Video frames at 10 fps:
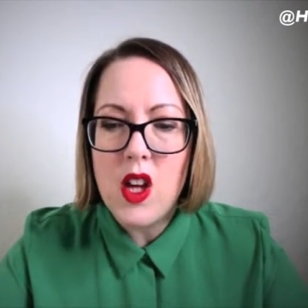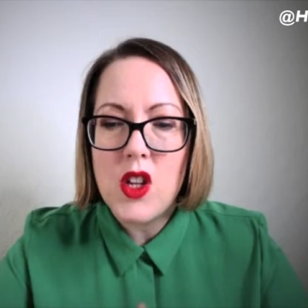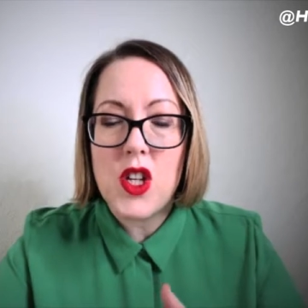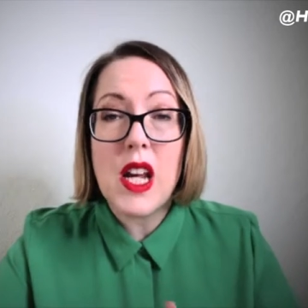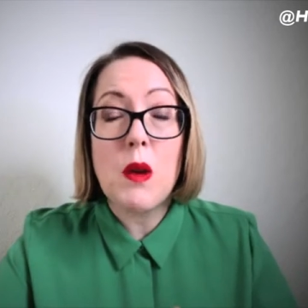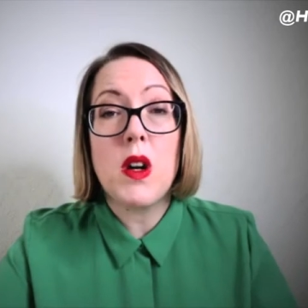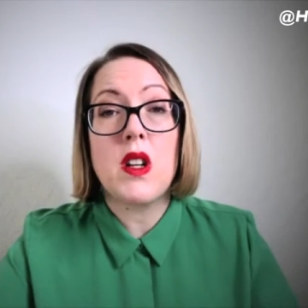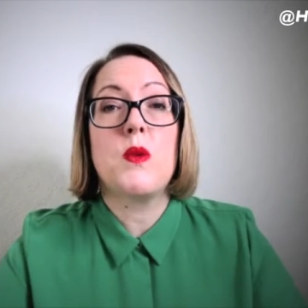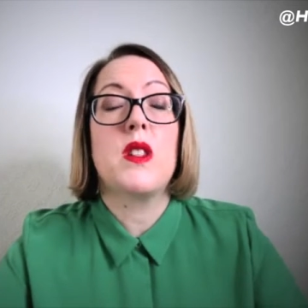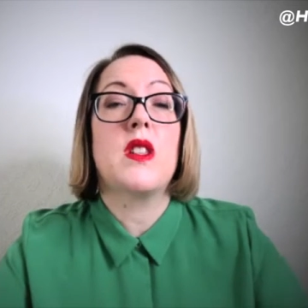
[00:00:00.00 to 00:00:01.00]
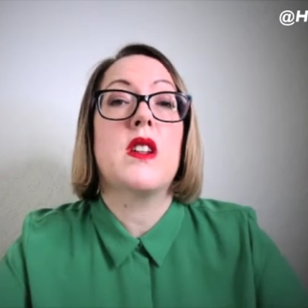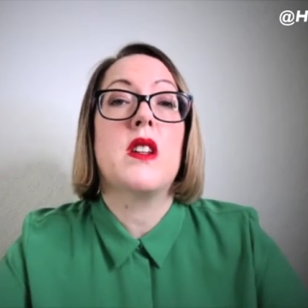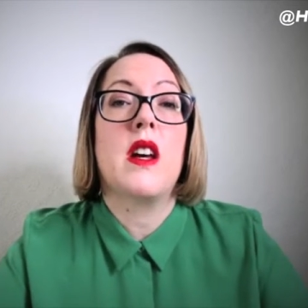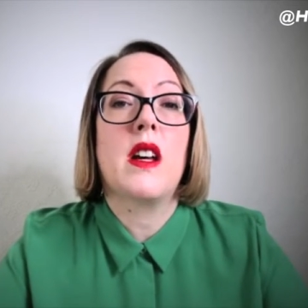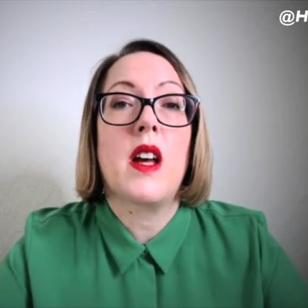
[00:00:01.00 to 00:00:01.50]
she worked with
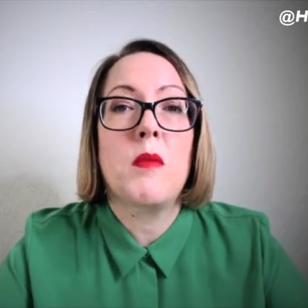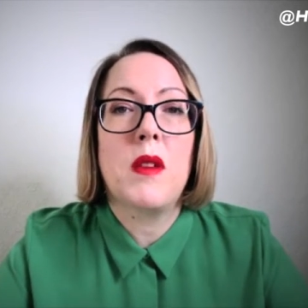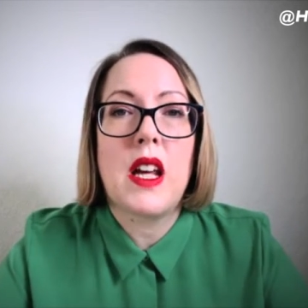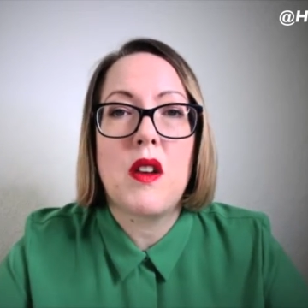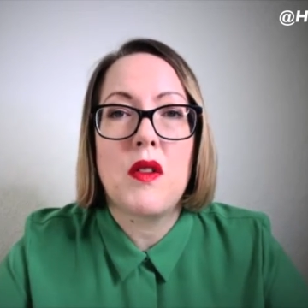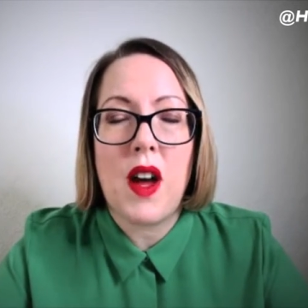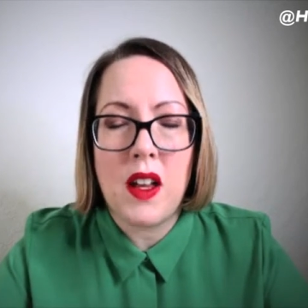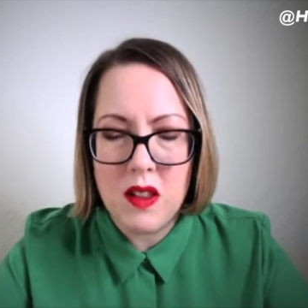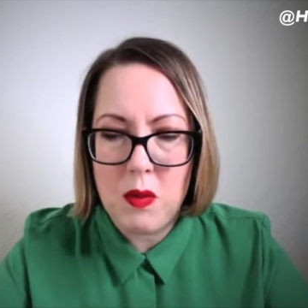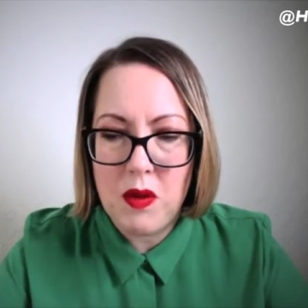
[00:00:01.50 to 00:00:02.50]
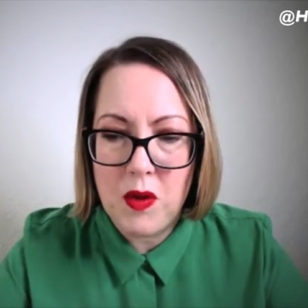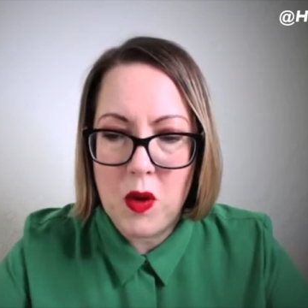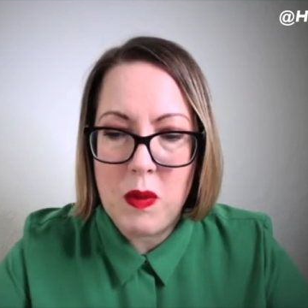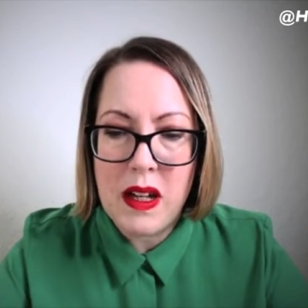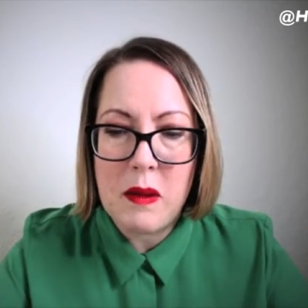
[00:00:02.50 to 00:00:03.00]
a company of
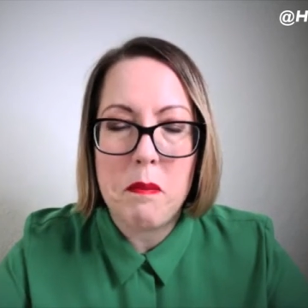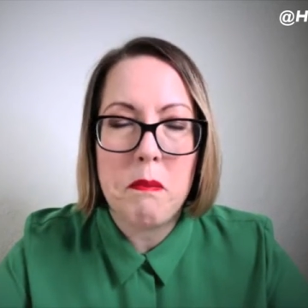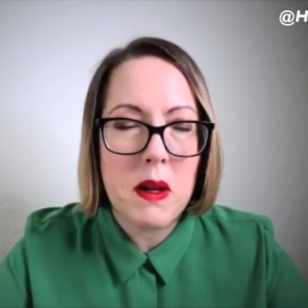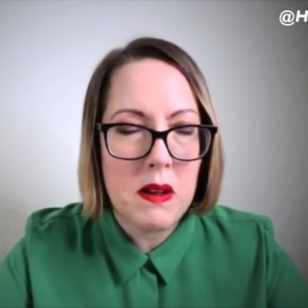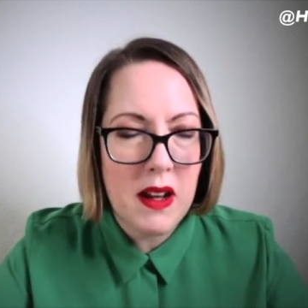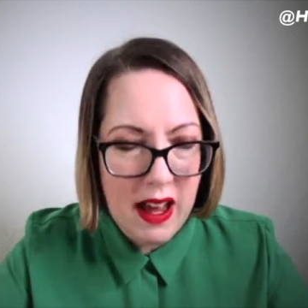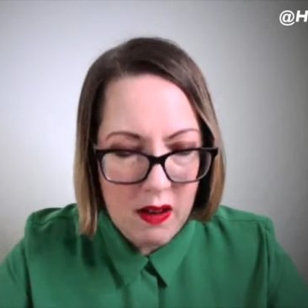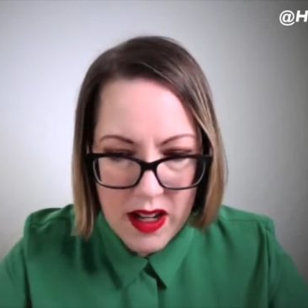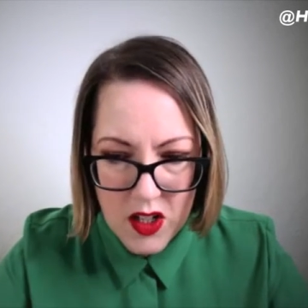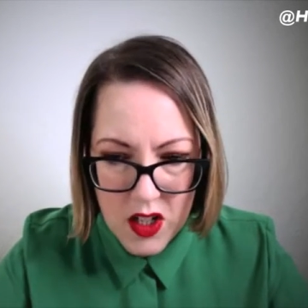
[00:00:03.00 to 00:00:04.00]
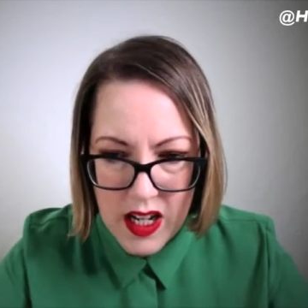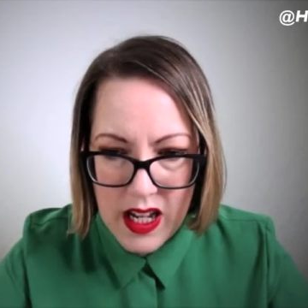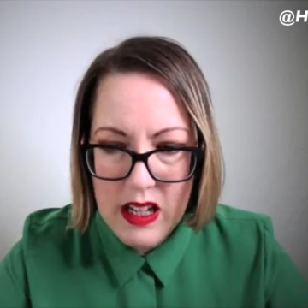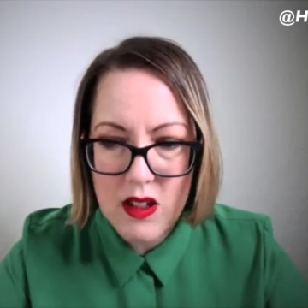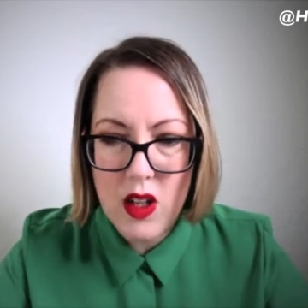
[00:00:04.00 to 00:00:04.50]
underperforming, burnt out
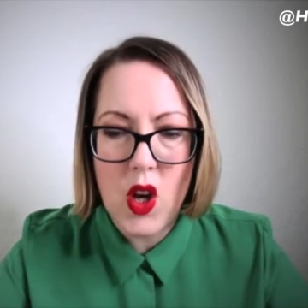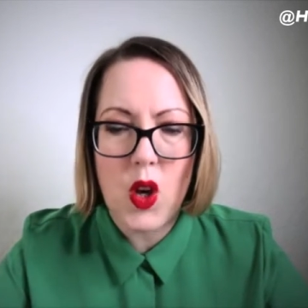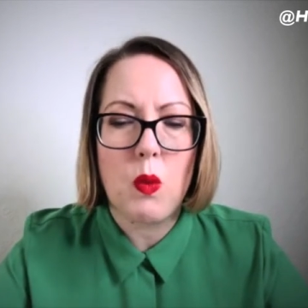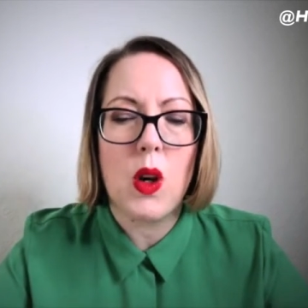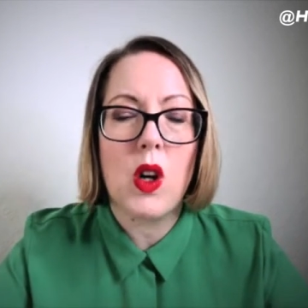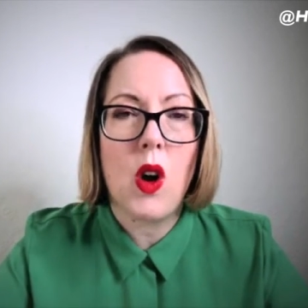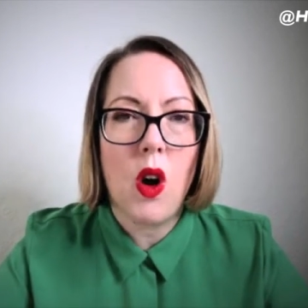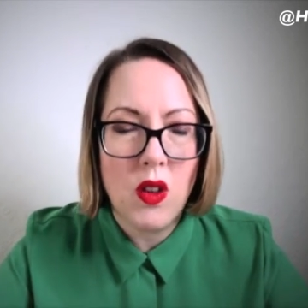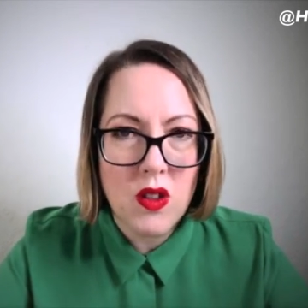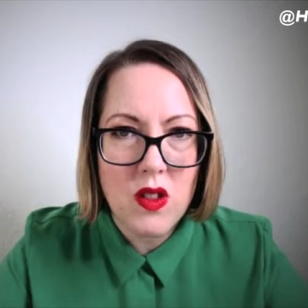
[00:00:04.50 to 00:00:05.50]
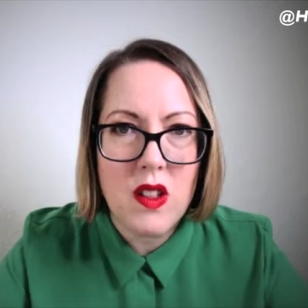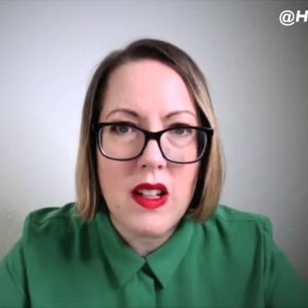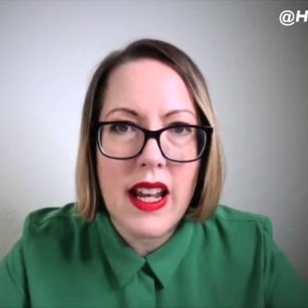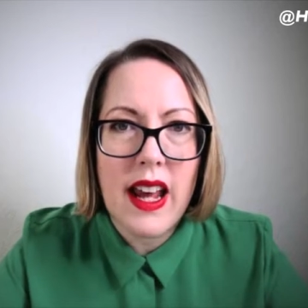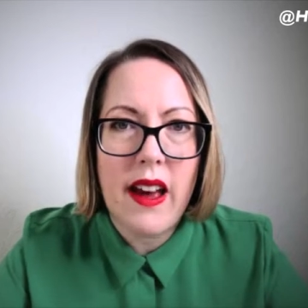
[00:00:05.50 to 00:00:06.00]
engineers who were
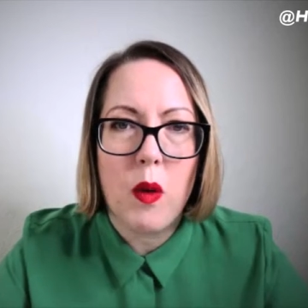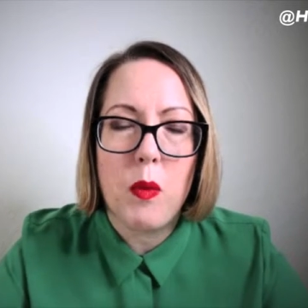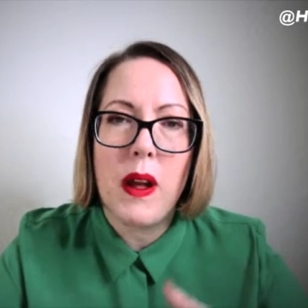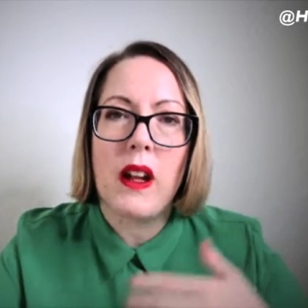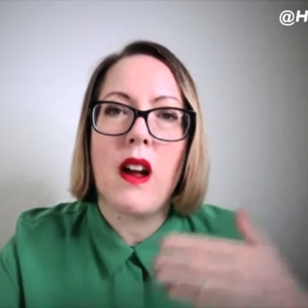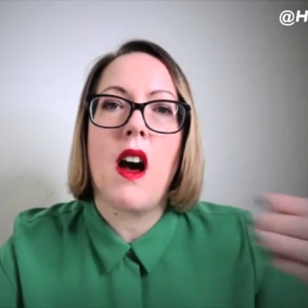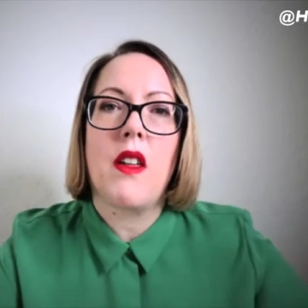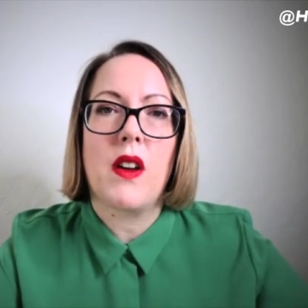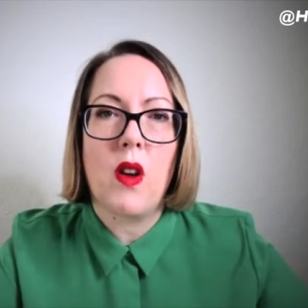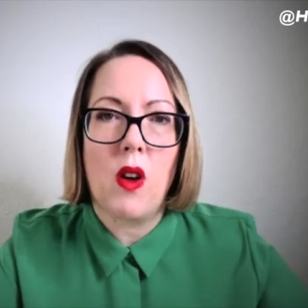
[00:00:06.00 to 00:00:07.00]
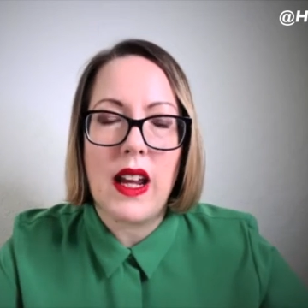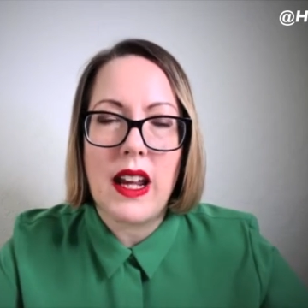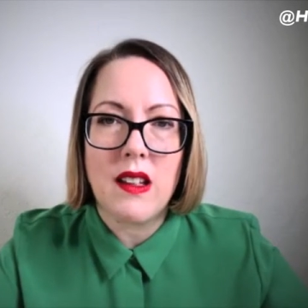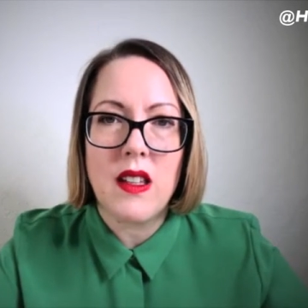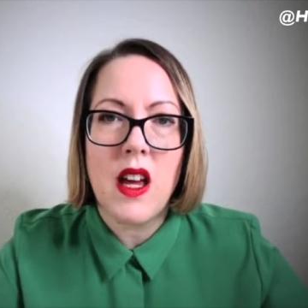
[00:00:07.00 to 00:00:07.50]
constantly helping other
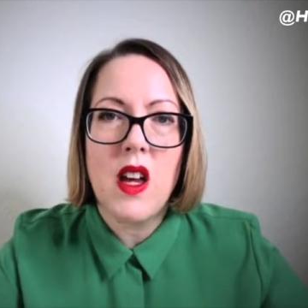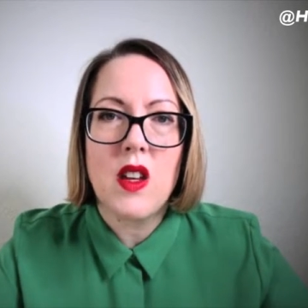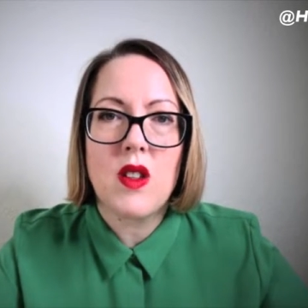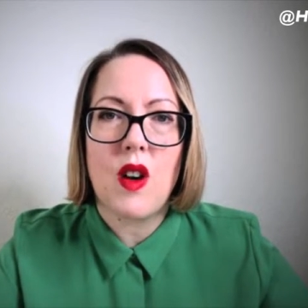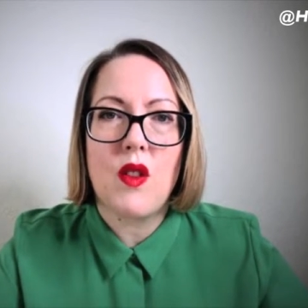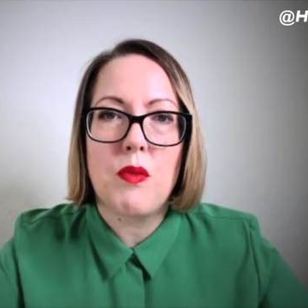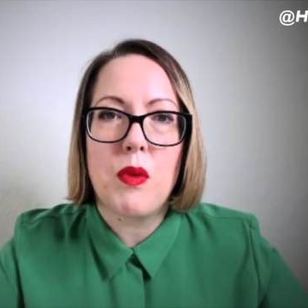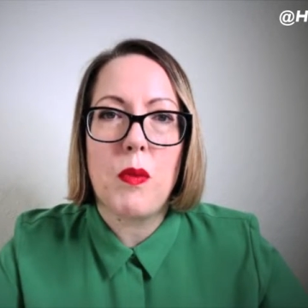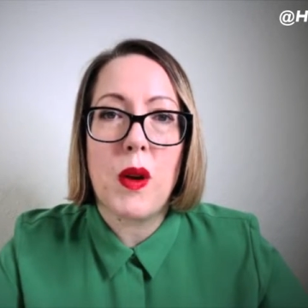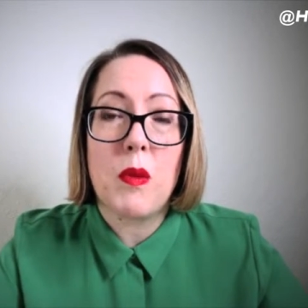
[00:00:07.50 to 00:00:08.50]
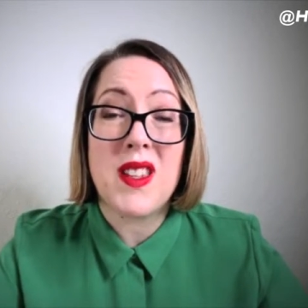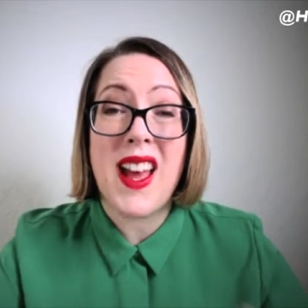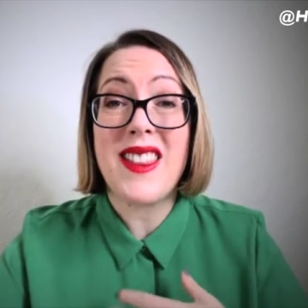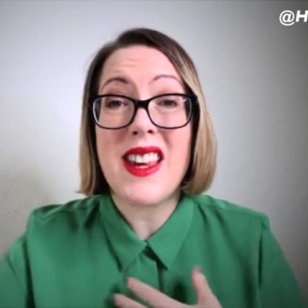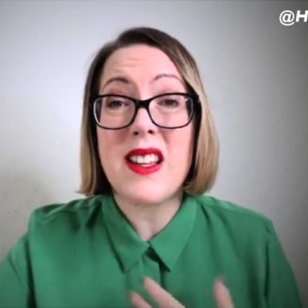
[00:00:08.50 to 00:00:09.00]
colleagues solve problems
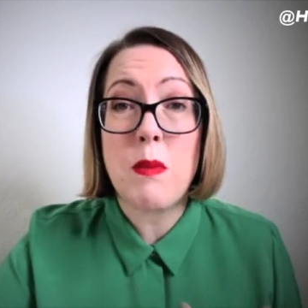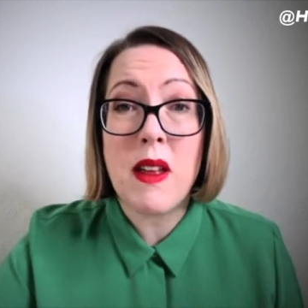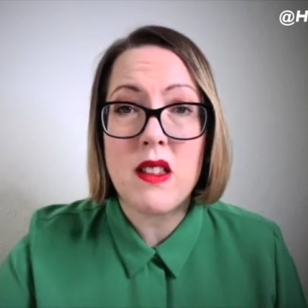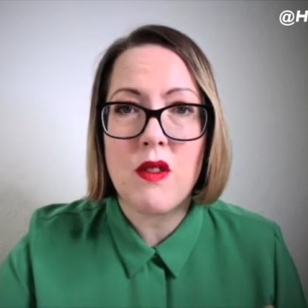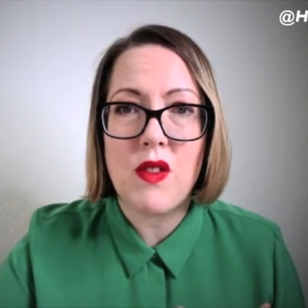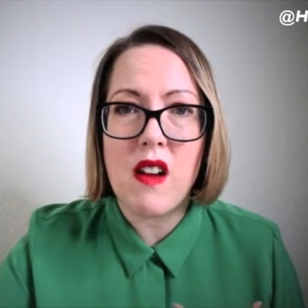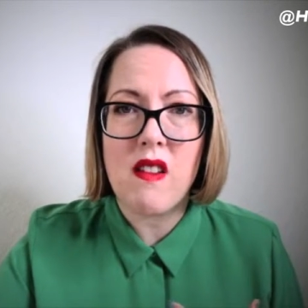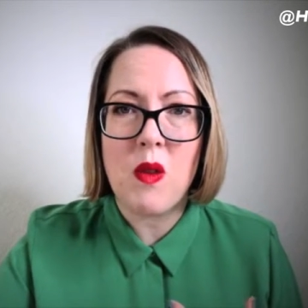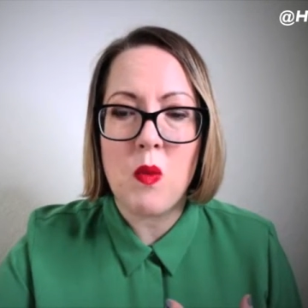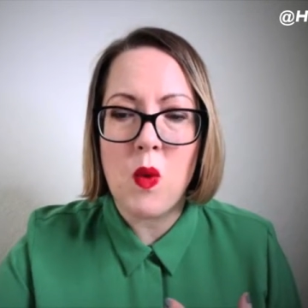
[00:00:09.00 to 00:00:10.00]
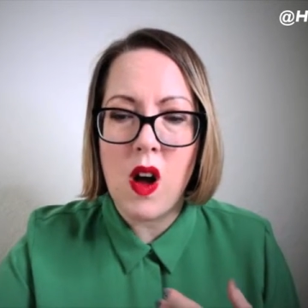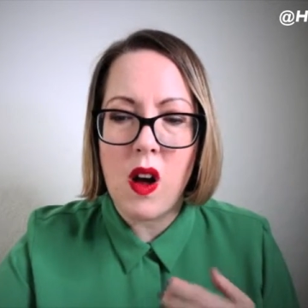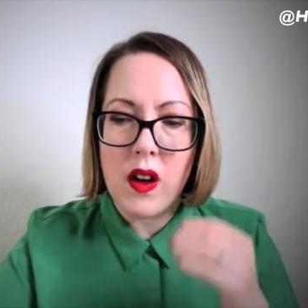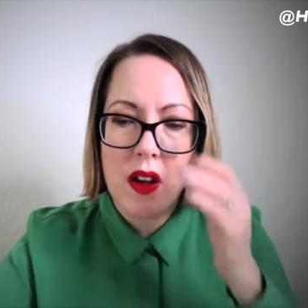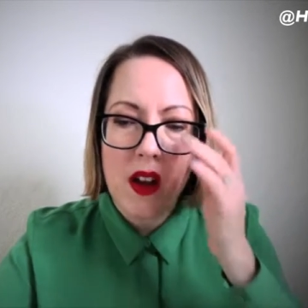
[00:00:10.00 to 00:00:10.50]
at the expense of their own
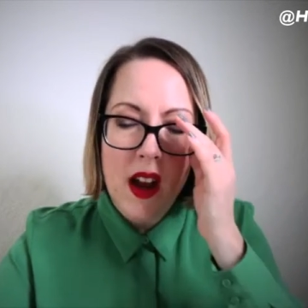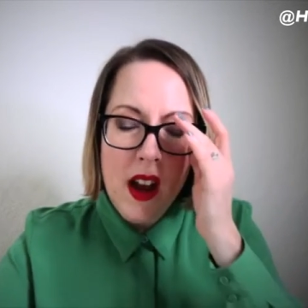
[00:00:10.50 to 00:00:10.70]
work.